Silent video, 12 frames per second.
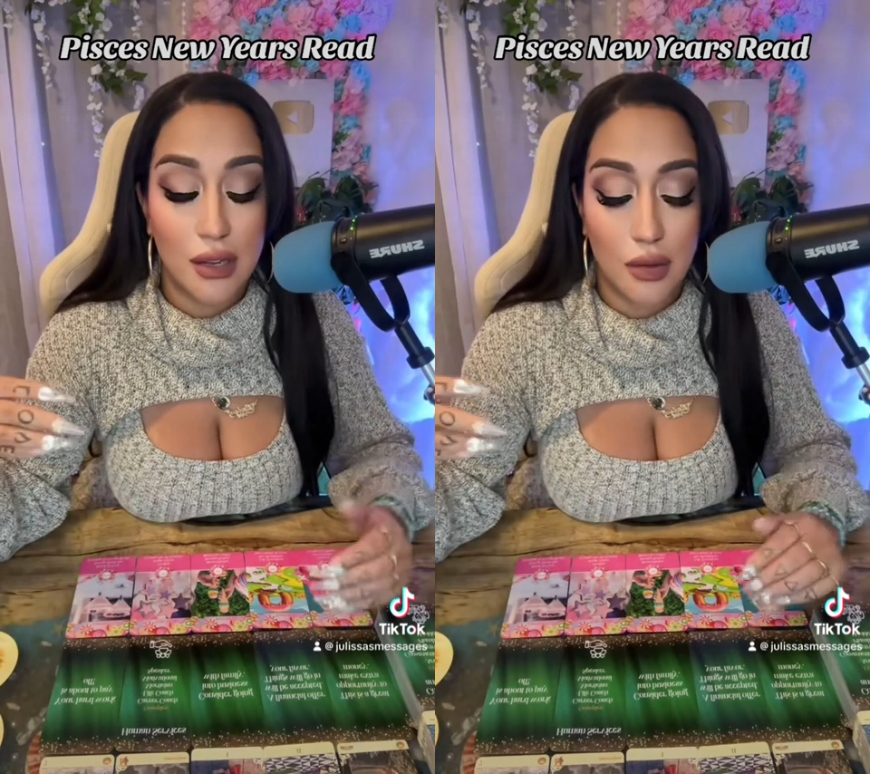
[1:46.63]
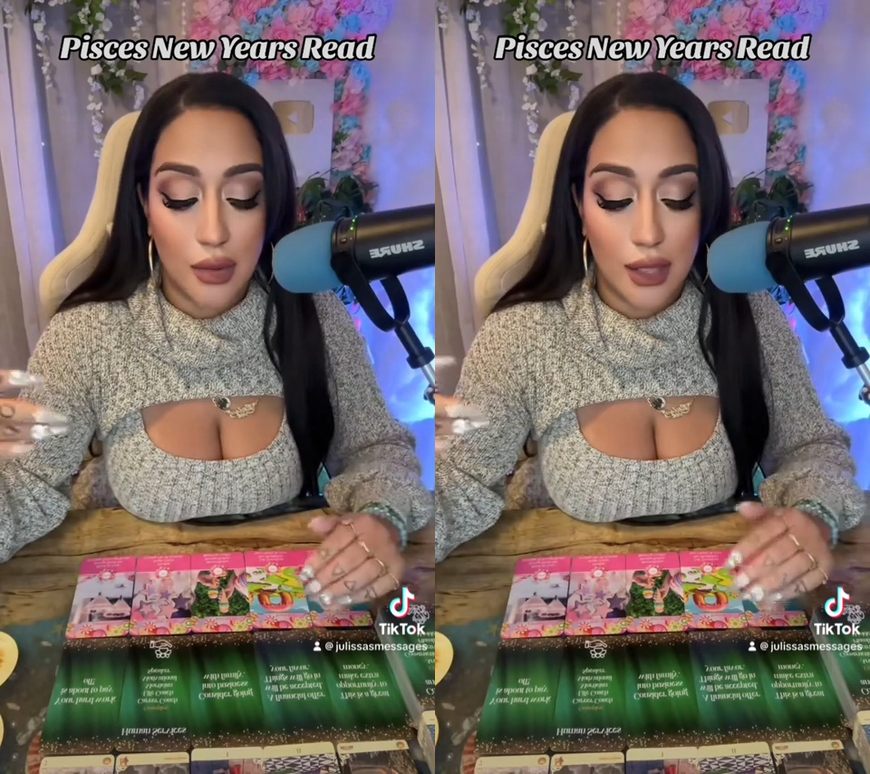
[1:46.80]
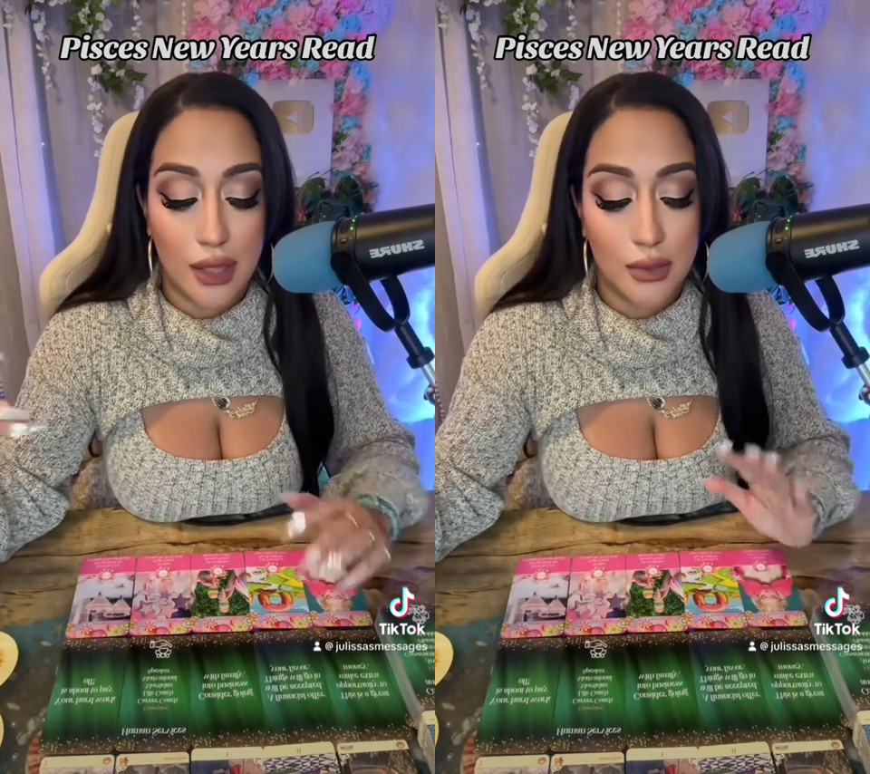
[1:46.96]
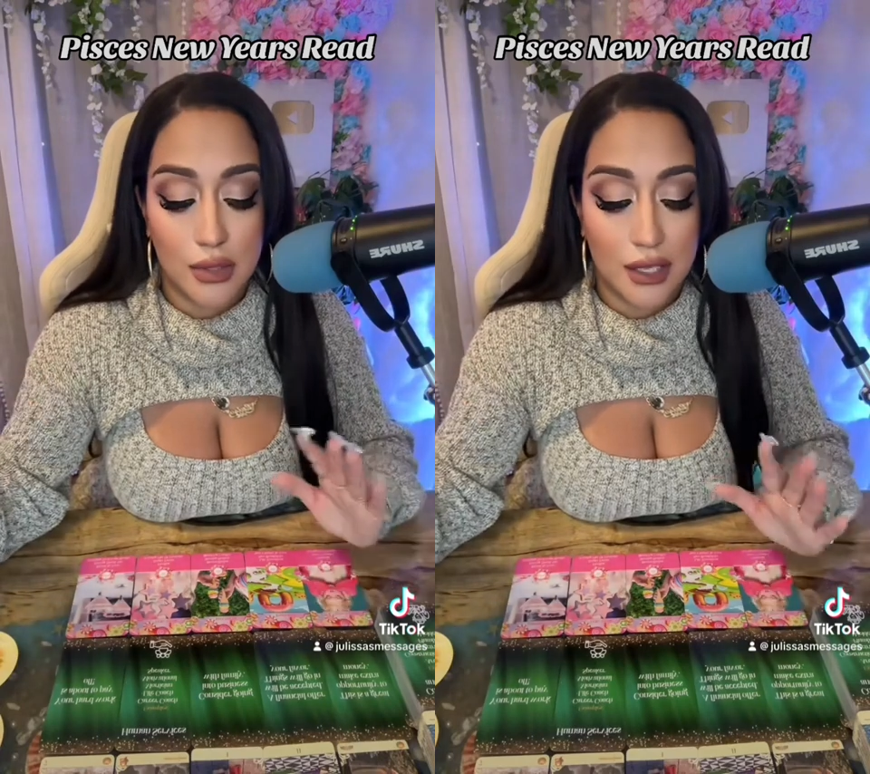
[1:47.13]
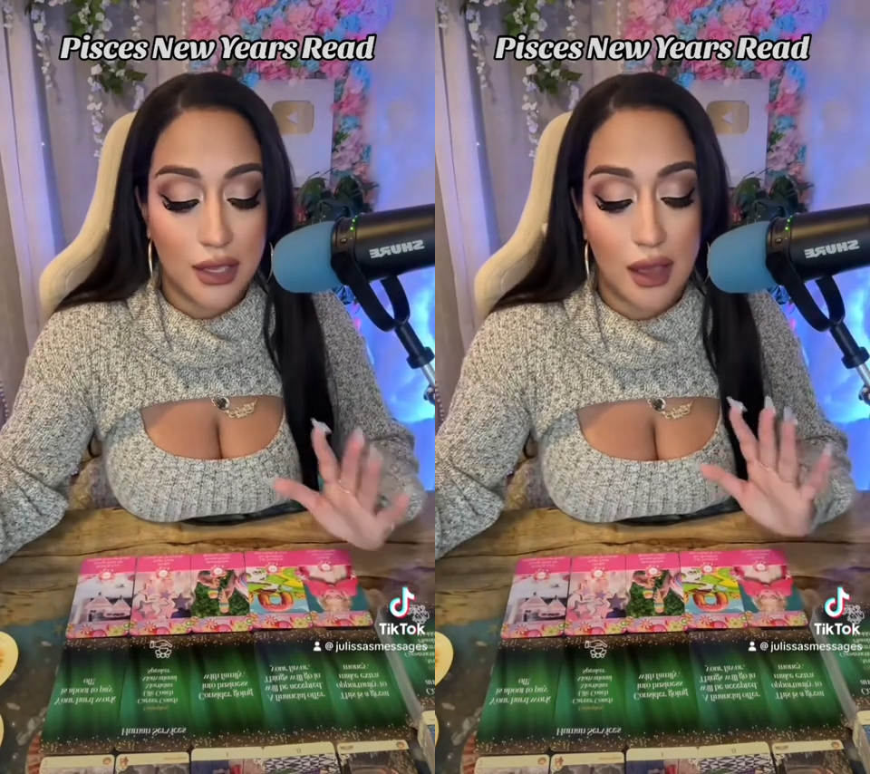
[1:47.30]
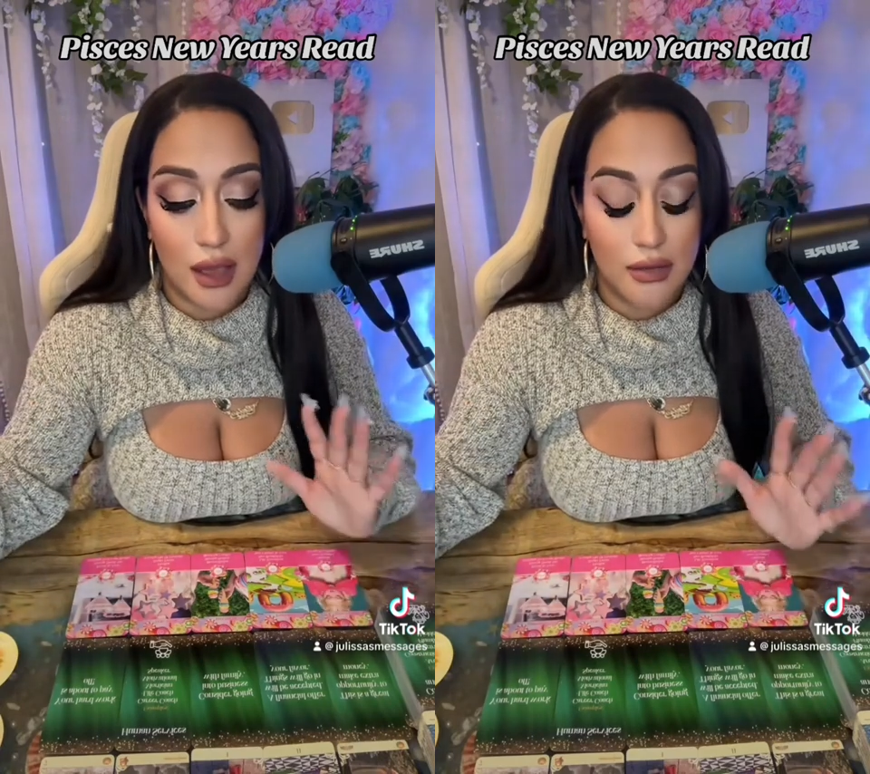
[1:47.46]
okay? But
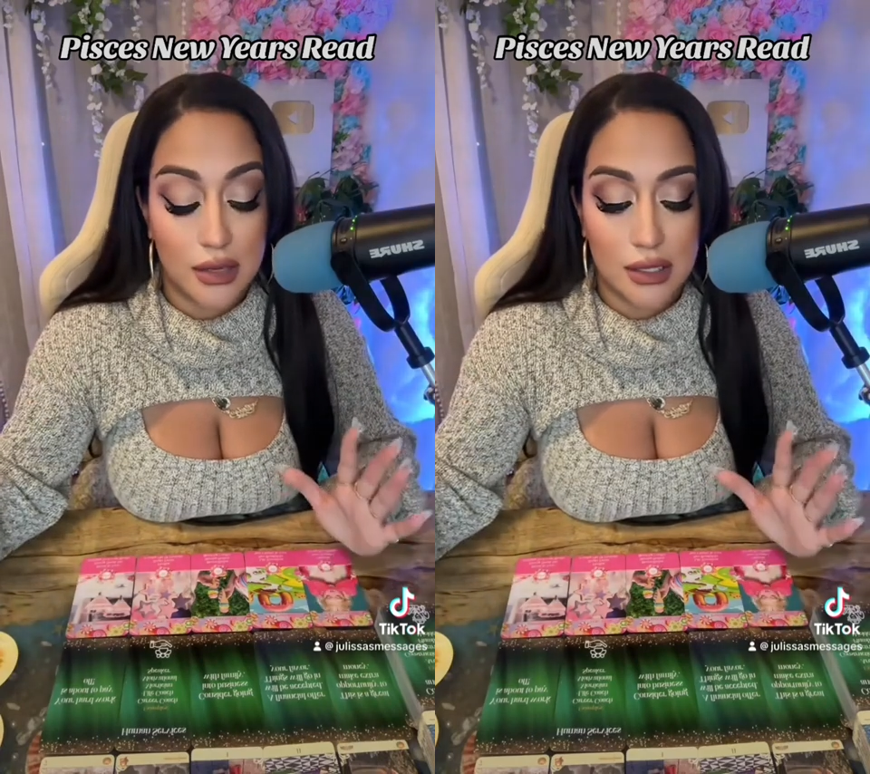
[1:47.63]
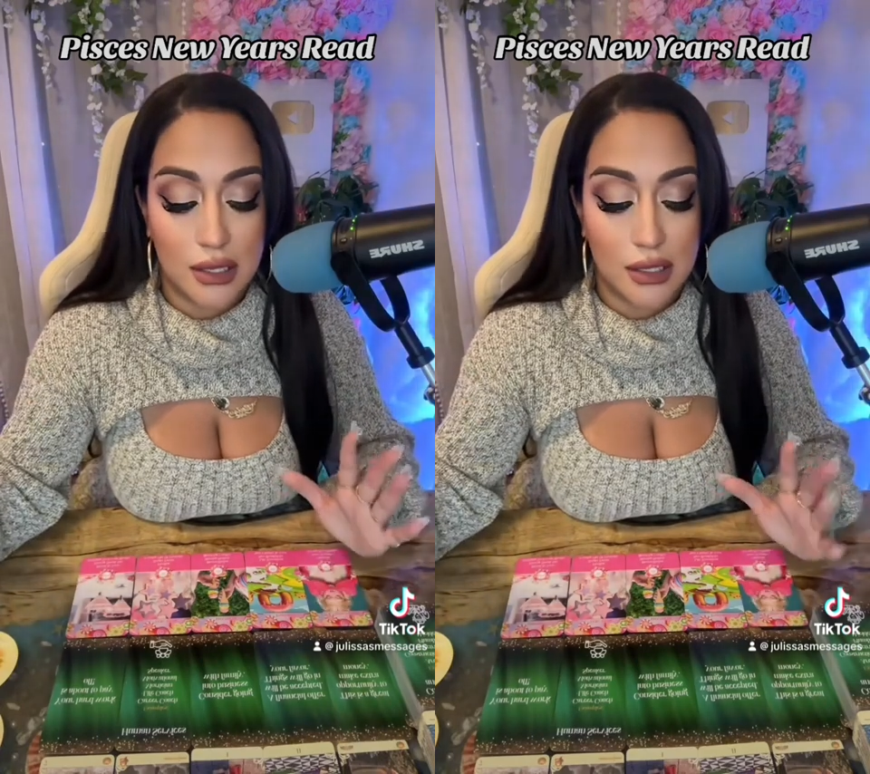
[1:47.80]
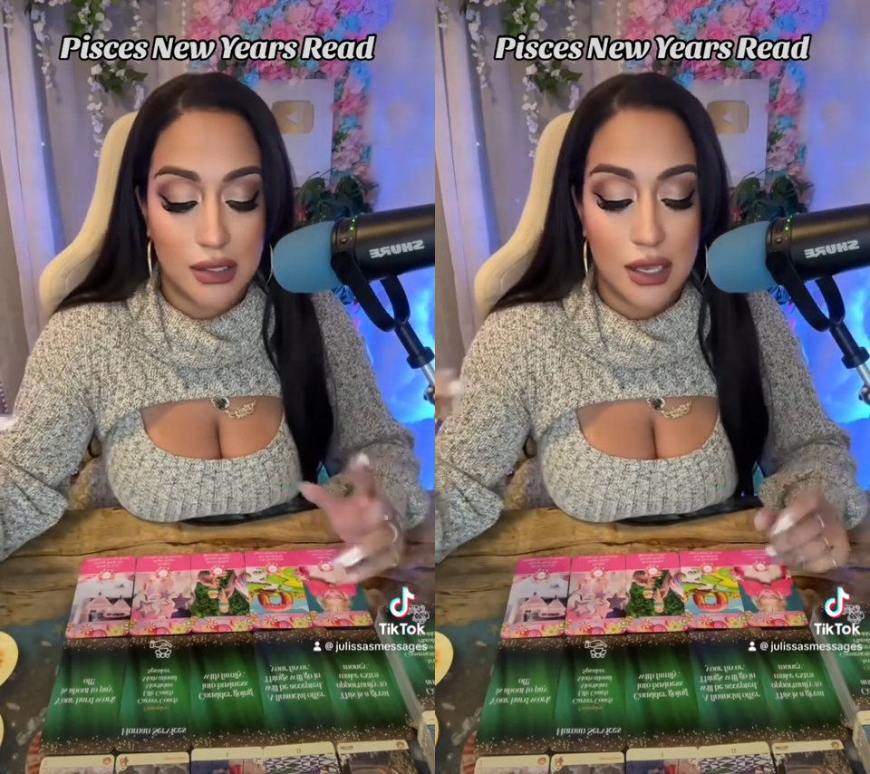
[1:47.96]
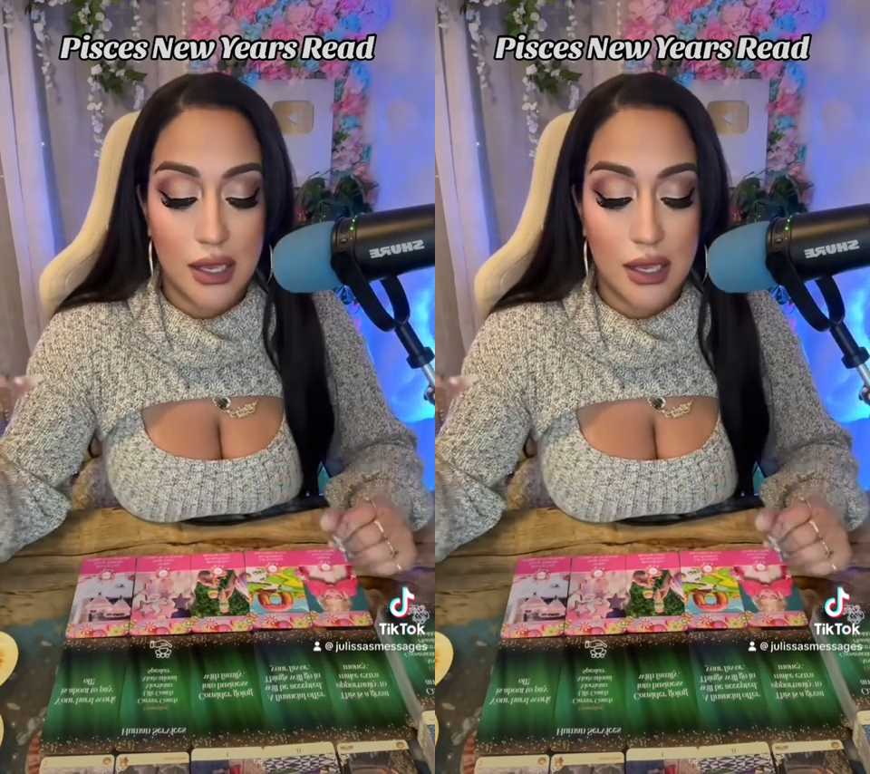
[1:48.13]
take it how it resonates.